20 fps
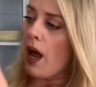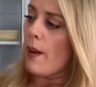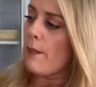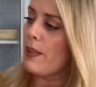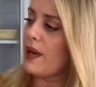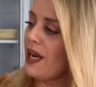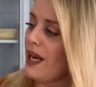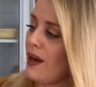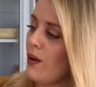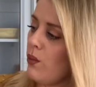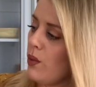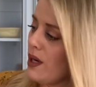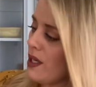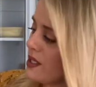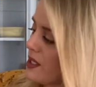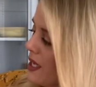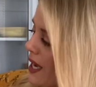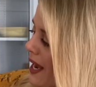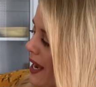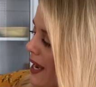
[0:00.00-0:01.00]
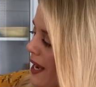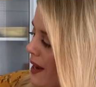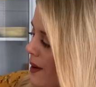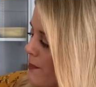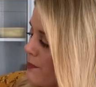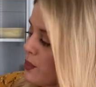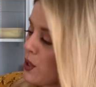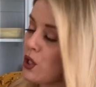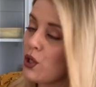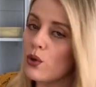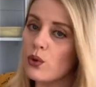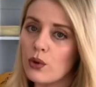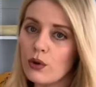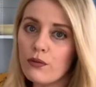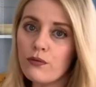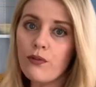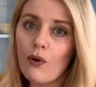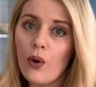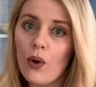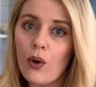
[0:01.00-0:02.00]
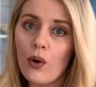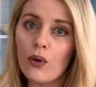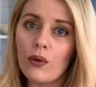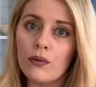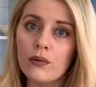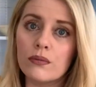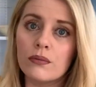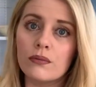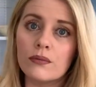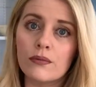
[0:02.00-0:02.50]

But it was a beautiful